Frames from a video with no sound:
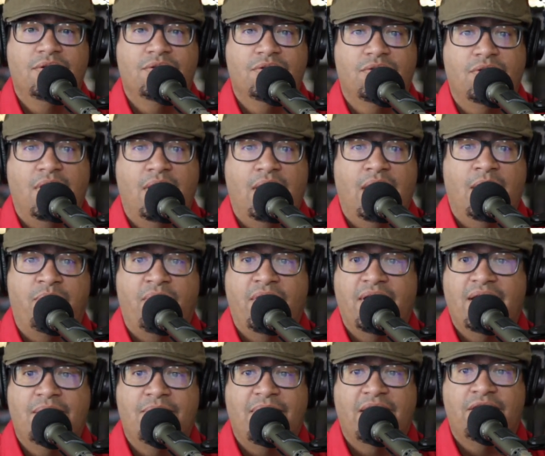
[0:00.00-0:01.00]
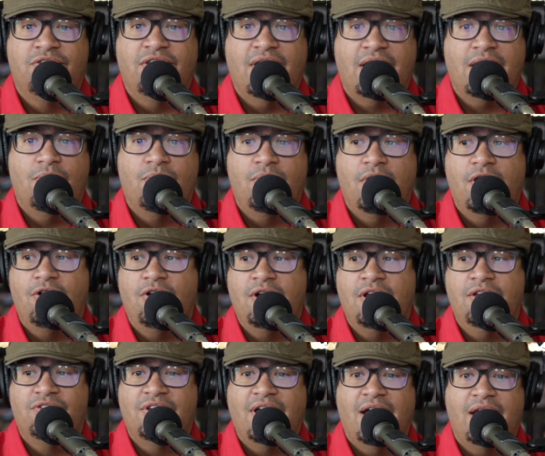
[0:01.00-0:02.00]
So I bring in my second runner.
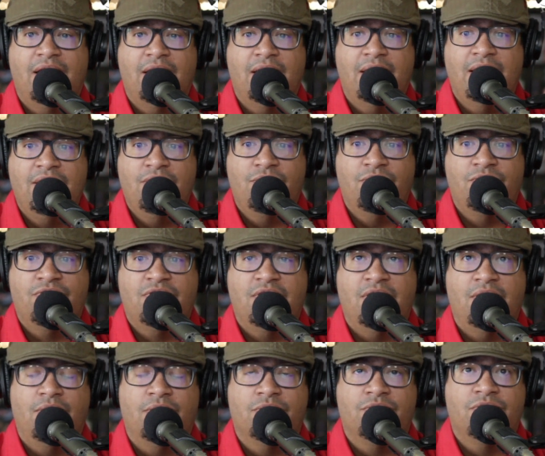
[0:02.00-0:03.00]
He's got a leader skill,